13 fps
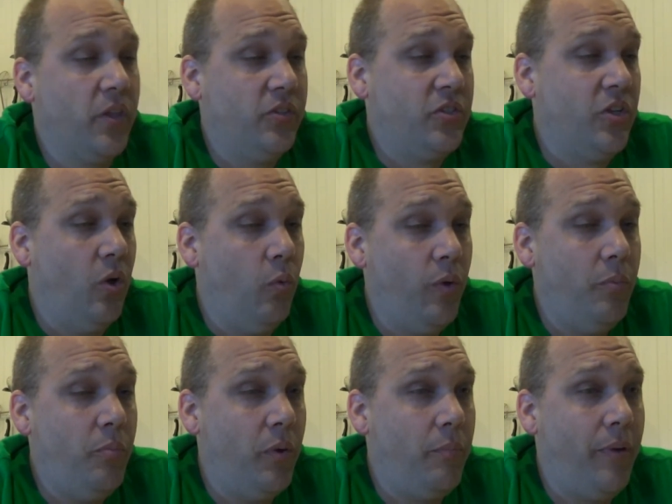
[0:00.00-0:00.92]
So we
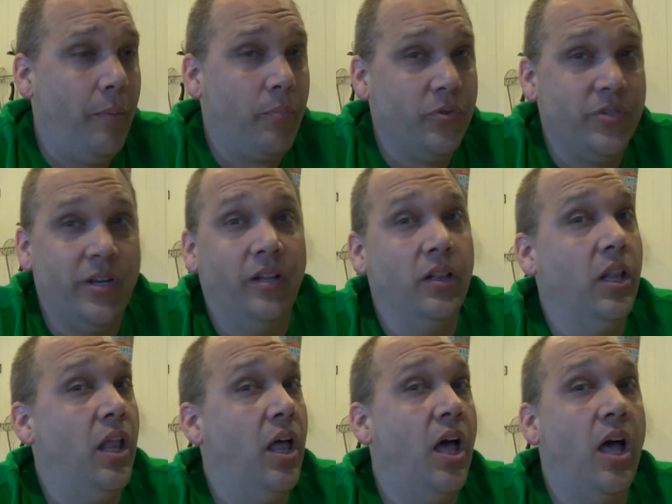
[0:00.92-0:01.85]
put peppers in a
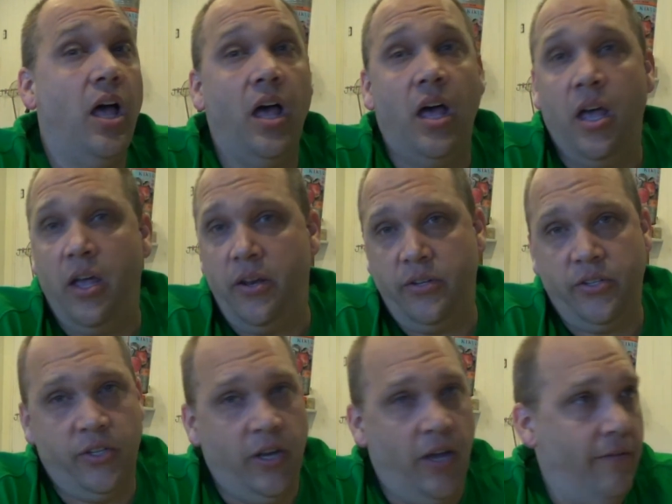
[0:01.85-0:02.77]
lot of
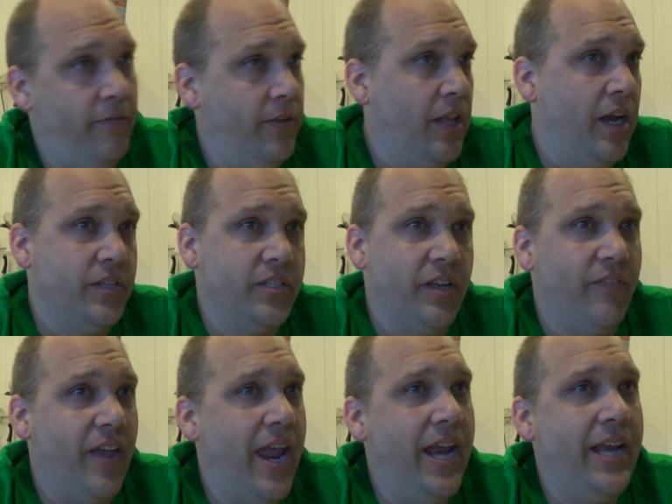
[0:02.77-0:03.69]
stuff,
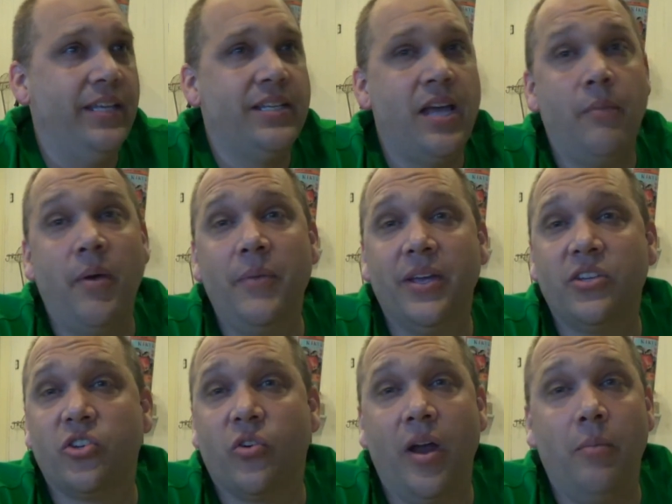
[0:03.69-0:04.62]
Anytime I make
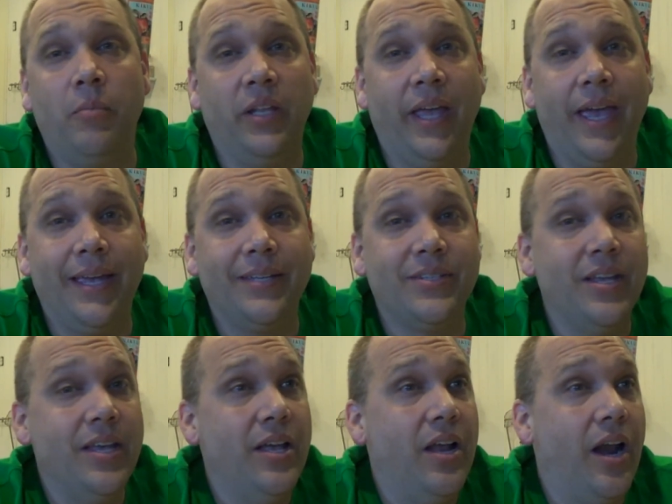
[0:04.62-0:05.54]
scrambled eggs,
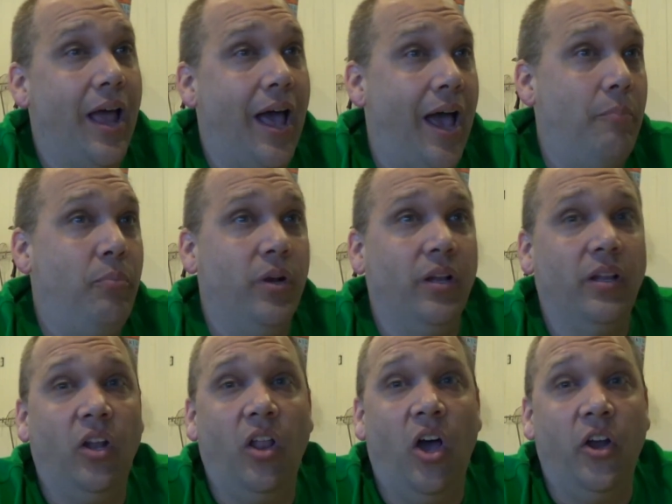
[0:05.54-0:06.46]
I put a
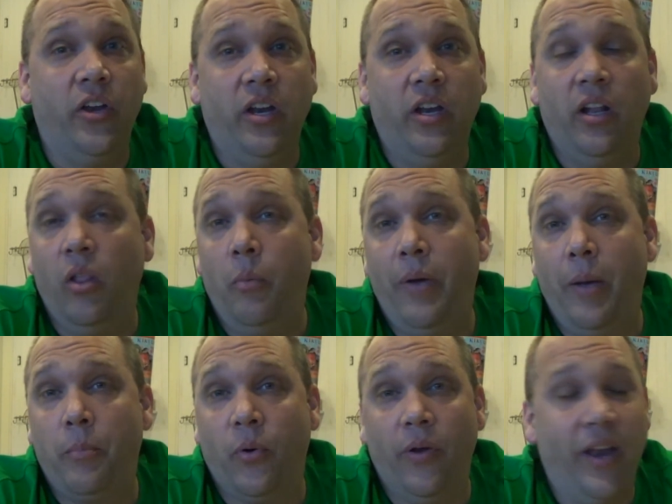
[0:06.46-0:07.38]
little onion and a little
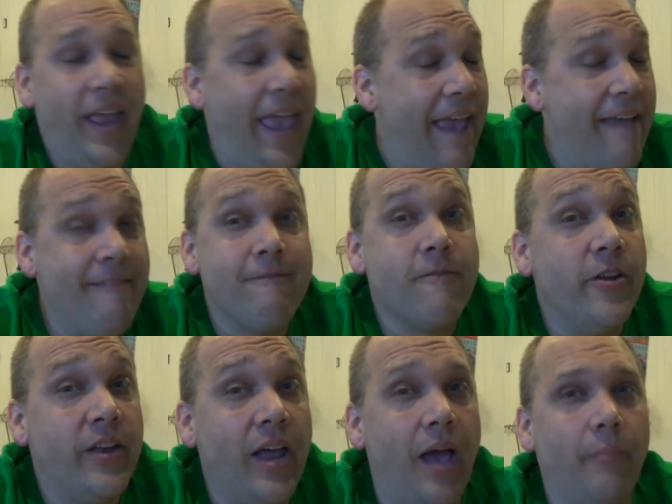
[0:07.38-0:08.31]
pepper in every
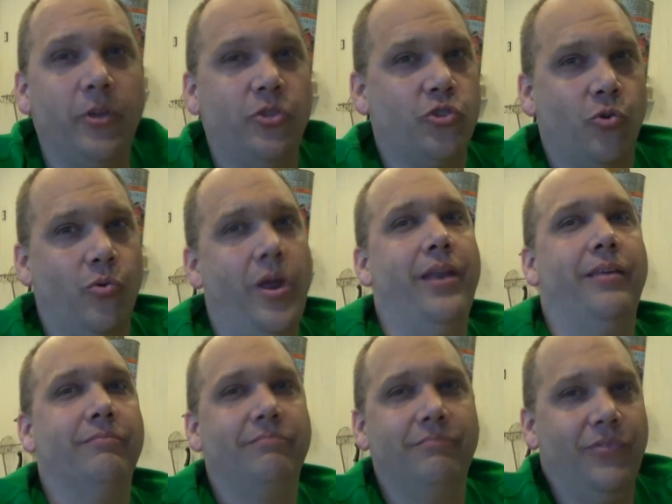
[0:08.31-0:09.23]
time because they're ready.
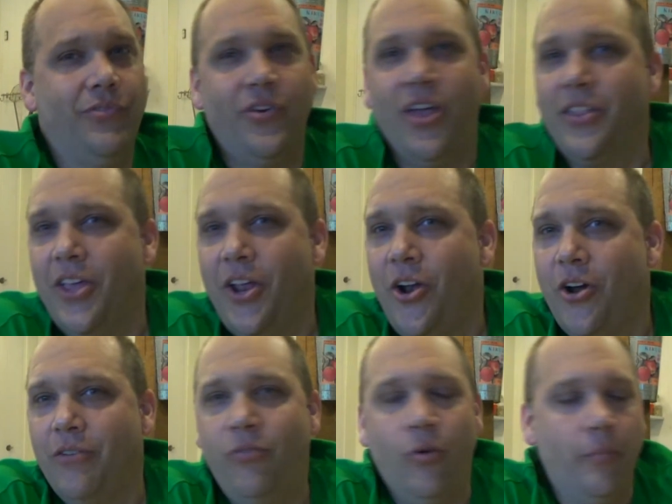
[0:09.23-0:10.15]
They're not that
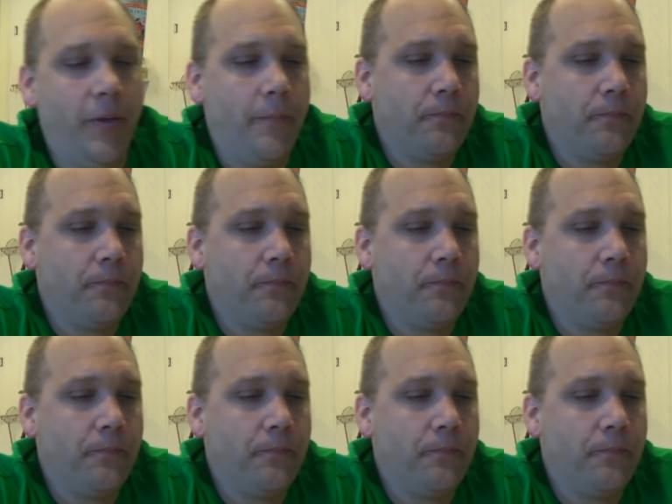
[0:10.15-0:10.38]
hard for me.